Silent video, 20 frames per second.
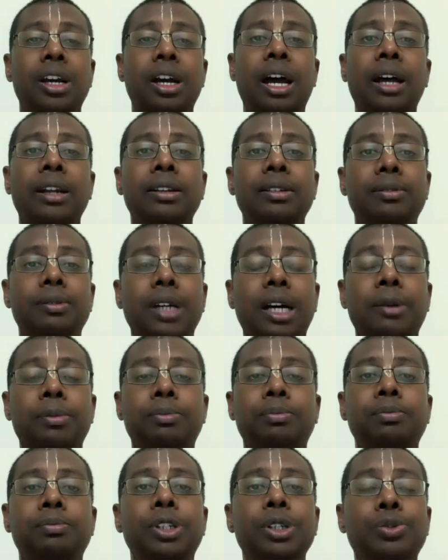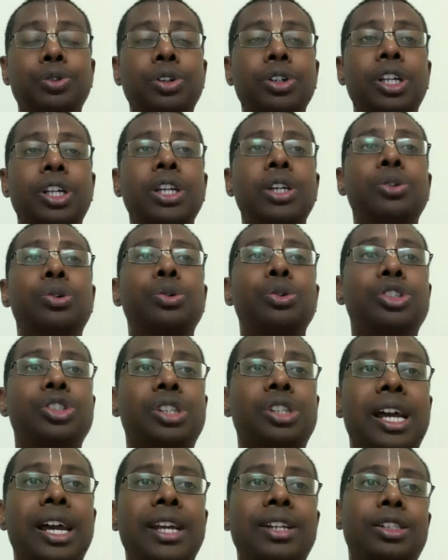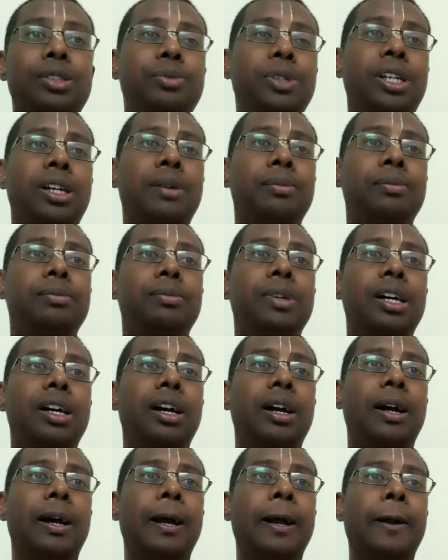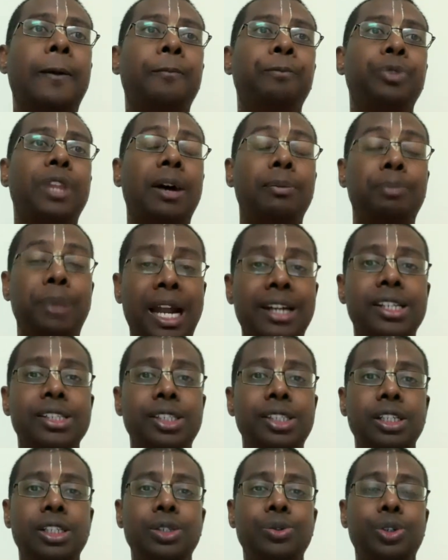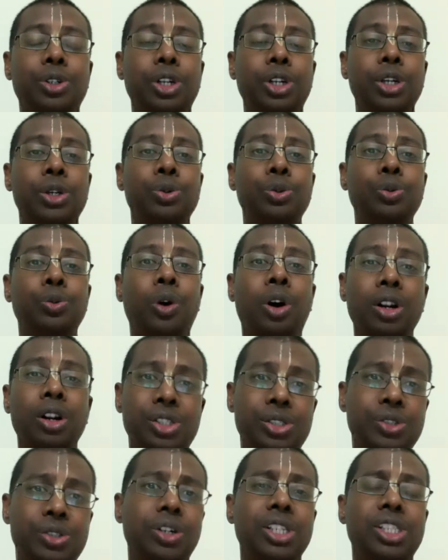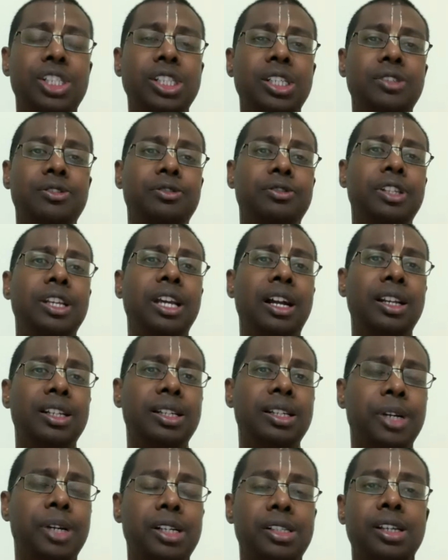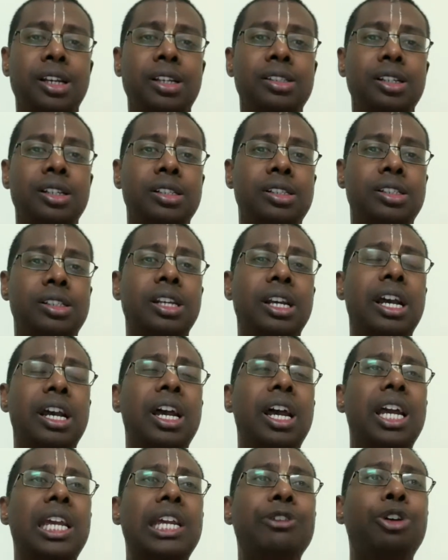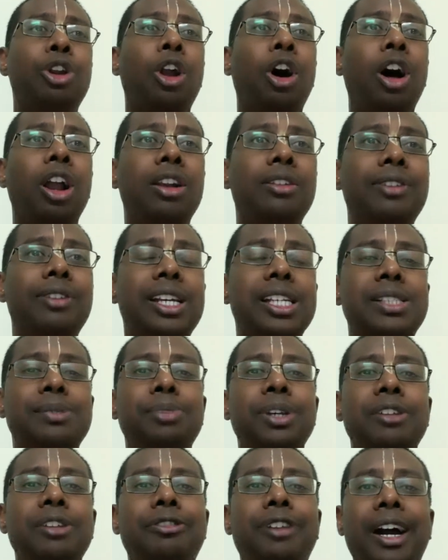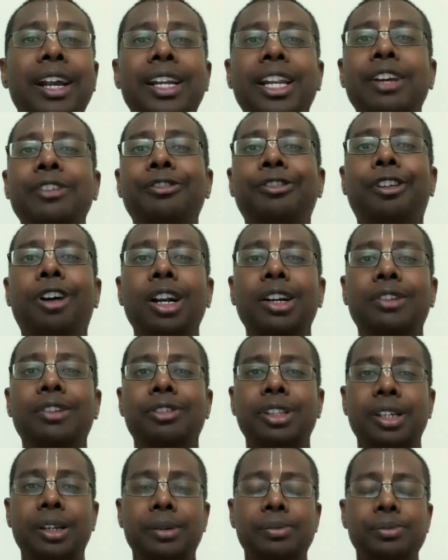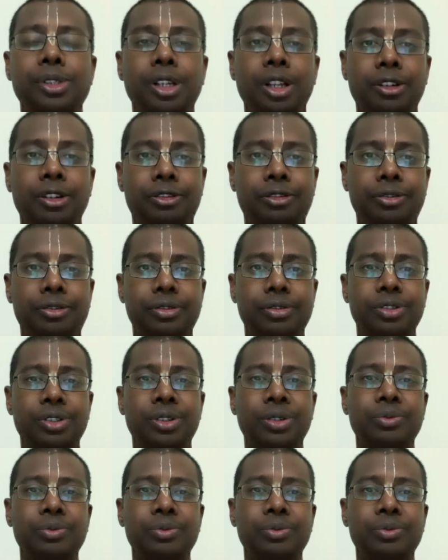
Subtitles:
And a devotee who's trying to become a practicing devotee who wants to achieve the ultimate success, he will always be finding fault with himself.